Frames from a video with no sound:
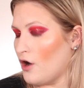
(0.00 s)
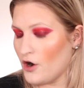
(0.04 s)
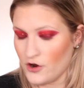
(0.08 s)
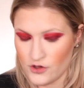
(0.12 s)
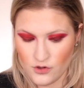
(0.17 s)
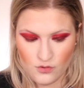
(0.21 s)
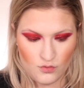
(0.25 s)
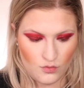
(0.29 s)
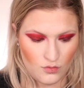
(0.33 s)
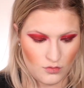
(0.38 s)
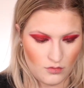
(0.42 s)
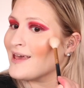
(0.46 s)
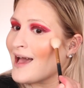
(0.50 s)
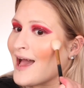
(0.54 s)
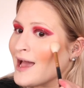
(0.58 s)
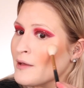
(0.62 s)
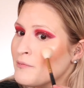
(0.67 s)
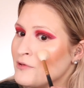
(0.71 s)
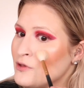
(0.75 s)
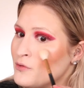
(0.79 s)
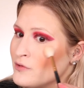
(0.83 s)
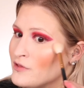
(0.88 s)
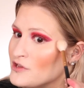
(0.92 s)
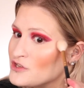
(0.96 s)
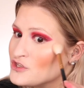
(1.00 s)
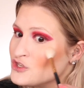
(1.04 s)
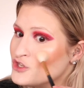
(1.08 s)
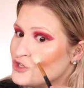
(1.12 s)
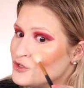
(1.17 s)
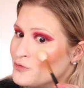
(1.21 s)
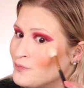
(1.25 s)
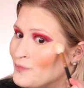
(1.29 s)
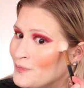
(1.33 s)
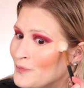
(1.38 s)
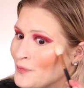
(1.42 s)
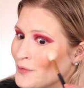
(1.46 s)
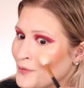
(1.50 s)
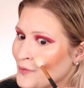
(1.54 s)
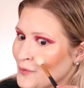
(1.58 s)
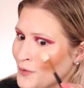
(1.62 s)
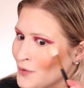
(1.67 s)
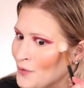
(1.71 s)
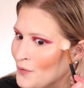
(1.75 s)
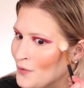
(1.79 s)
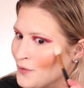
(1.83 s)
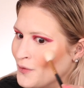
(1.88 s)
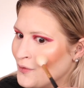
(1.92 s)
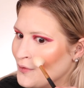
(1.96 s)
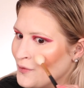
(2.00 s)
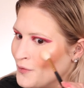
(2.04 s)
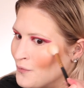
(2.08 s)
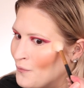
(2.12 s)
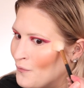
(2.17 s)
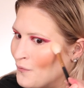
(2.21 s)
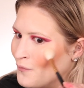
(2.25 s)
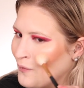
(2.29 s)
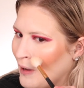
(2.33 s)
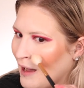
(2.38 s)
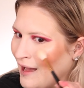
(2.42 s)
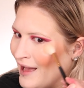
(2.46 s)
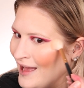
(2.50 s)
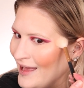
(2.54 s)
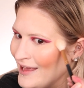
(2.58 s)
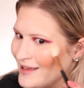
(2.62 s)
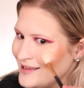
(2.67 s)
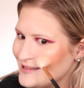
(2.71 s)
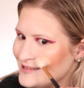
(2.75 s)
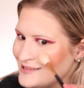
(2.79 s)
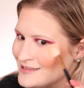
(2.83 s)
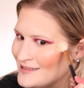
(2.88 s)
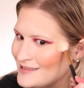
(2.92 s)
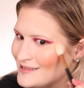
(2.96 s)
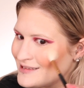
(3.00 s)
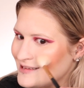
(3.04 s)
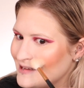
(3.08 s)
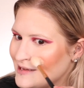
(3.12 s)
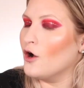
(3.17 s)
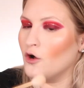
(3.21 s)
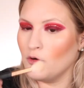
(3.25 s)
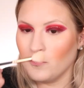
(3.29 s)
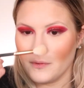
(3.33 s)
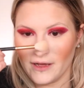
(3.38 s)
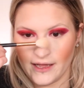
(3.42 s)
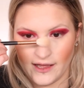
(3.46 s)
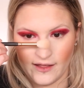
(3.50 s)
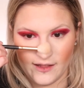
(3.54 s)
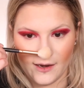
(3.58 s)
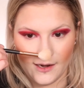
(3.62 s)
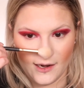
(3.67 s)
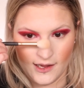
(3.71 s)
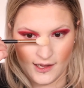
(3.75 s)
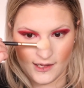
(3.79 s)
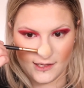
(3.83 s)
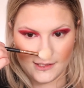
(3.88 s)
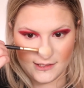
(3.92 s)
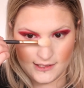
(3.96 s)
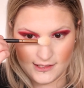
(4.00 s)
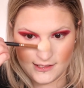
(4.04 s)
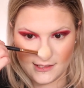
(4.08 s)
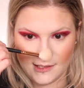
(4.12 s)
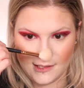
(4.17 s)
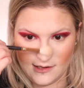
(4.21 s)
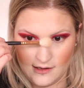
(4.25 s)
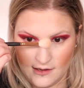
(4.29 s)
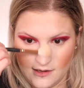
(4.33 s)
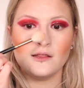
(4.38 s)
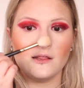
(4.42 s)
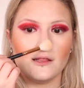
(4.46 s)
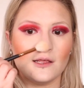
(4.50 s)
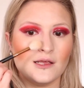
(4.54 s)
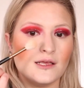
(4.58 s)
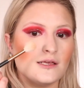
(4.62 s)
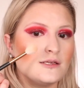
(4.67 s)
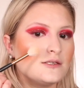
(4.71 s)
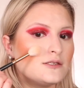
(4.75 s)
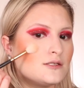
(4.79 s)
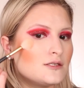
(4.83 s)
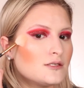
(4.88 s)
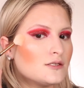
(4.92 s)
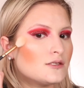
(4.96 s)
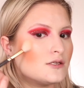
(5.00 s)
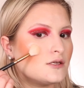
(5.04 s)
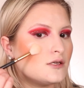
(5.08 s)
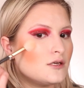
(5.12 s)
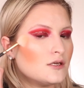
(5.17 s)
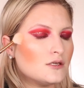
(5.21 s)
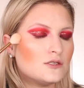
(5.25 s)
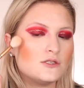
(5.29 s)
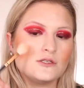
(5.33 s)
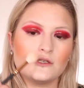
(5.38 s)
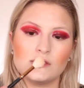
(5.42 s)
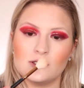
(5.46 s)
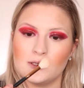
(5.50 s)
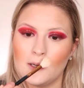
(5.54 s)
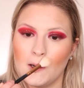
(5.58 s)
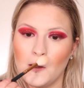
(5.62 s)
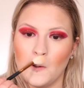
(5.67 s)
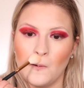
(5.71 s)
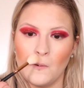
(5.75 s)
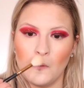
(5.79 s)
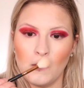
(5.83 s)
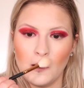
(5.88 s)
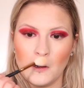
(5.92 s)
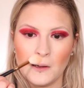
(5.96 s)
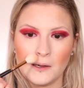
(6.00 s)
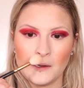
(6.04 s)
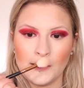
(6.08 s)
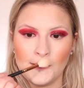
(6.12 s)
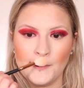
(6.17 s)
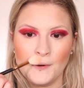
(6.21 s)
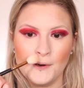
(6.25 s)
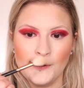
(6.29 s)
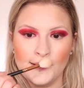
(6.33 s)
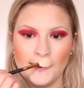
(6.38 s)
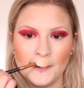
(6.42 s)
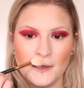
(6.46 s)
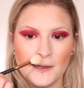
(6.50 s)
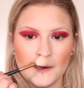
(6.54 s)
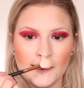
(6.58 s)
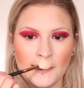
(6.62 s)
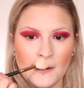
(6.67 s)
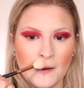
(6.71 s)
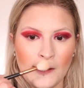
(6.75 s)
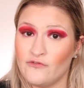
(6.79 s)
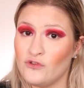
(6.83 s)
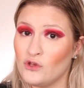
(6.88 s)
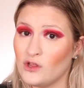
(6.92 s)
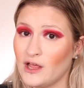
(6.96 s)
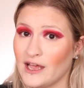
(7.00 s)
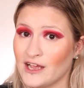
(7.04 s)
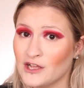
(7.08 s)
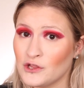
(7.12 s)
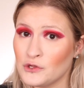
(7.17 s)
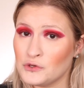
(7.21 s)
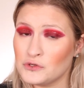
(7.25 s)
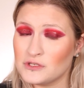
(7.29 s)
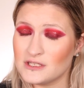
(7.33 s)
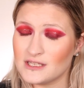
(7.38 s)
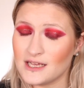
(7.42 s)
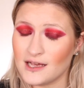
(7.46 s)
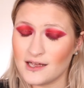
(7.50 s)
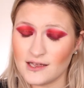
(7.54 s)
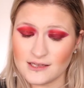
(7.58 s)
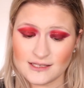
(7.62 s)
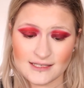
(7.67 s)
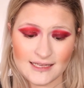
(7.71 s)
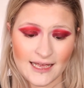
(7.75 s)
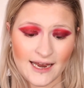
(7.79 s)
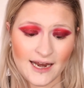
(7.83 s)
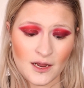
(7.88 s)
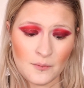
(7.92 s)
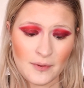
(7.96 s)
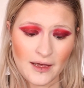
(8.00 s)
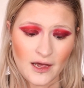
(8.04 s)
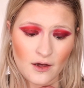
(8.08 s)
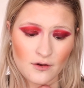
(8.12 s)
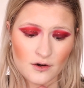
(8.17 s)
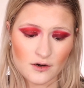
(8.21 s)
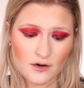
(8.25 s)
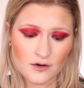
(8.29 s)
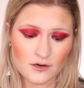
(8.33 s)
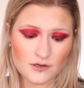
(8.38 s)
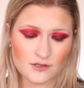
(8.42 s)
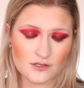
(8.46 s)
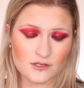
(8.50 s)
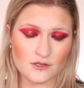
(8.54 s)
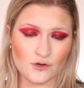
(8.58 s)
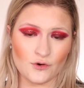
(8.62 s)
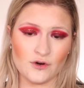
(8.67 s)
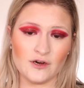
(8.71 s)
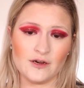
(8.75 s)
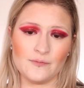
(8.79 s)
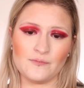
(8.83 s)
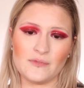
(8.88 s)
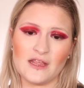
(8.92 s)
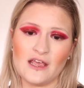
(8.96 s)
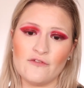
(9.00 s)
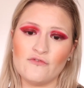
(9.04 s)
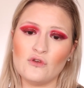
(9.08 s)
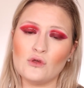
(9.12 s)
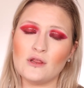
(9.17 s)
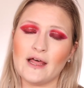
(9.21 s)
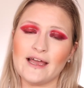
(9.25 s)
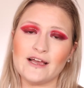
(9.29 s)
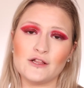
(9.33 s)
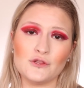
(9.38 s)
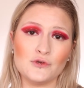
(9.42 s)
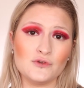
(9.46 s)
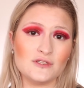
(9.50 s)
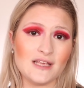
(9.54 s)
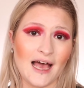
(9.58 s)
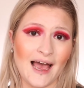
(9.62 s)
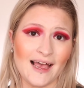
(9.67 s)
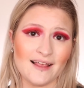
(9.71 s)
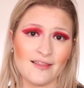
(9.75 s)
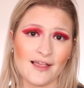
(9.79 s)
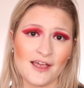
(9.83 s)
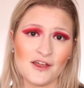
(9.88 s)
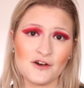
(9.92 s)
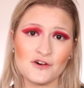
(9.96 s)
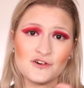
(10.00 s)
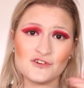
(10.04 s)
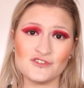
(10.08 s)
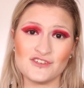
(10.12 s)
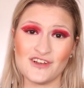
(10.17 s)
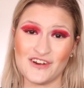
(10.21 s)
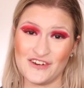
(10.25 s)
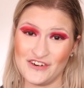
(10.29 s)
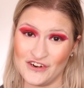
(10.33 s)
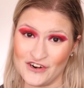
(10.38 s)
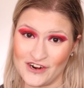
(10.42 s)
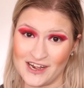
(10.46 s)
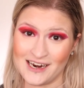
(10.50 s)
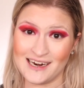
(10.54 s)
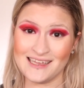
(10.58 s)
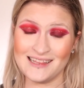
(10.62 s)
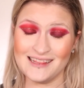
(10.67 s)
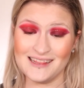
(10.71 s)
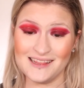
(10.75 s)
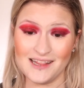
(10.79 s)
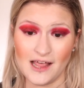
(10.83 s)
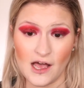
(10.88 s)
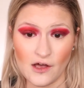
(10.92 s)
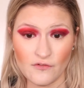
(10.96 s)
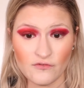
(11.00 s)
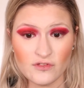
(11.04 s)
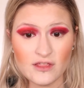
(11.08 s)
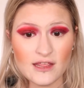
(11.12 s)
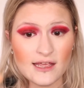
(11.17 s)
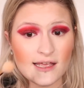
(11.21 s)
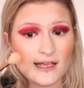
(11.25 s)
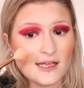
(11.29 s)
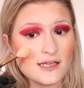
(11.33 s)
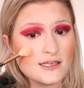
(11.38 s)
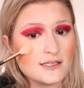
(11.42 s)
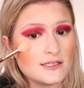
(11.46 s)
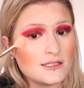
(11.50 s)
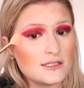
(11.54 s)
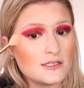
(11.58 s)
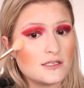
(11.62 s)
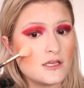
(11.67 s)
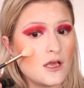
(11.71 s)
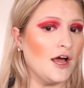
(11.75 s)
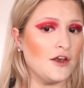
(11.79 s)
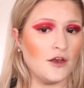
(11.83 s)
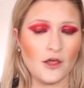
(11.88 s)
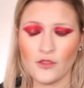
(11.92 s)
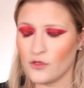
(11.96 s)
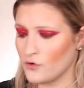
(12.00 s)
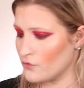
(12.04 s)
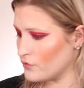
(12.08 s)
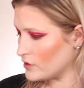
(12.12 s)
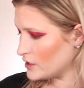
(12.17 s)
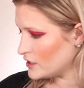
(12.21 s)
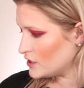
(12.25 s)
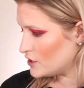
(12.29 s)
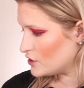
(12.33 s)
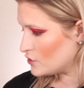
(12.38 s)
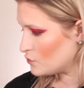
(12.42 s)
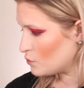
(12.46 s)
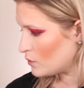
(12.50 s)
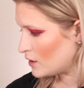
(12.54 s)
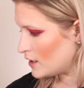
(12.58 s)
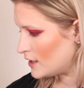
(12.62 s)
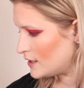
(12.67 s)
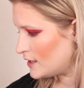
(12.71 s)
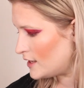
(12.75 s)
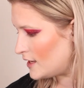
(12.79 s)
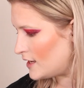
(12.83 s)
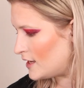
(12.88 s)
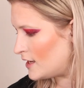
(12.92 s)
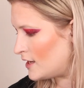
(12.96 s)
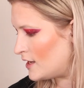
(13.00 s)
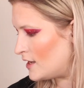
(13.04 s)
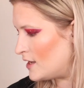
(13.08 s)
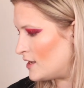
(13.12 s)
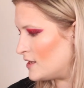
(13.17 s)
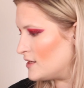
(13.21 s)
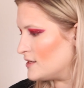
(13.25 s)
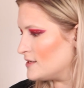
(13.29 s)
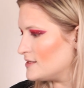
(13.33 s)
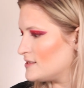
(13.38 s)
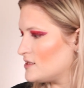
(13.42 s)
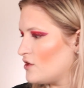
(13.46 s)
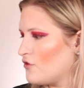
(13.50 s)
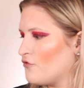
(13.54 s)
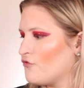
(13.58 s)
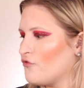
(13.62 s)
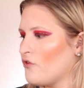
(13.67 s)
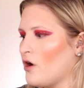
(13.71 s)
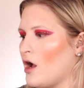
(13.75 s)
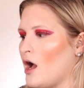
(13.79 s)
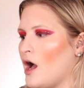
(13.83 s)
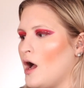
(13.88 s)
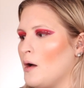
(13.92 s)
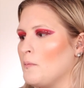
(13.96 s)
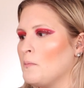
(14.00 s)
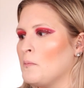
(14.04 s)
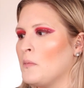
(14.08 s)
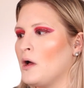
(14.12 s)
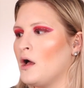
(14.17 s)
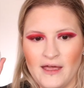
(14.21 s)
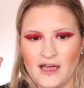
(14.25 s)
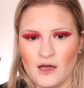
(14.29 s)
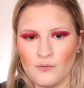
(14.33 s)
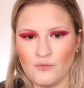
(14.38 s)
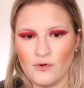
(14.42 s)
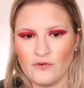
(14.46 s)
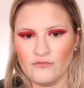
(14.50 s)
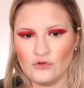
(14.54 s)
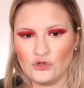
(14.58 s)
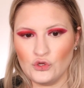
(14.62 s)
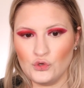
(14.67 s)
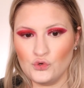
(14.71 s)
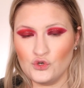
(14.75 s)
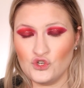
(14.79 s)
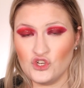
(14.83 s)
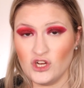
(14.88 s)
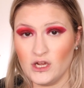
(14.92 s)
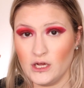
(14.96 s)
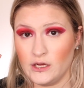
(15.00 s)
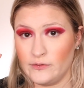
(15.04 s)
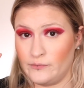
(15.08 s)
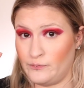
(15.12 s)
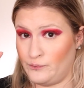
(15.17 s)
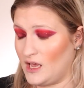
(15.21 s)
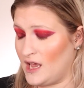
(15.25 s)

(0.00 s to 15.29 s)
Are you gagging me with a spoon? What? Oh my goodness. This is so good. If you like loose setting powders, or if you like loose highlighters, you're gonna love this. Another really good one is from Makeup Revolution.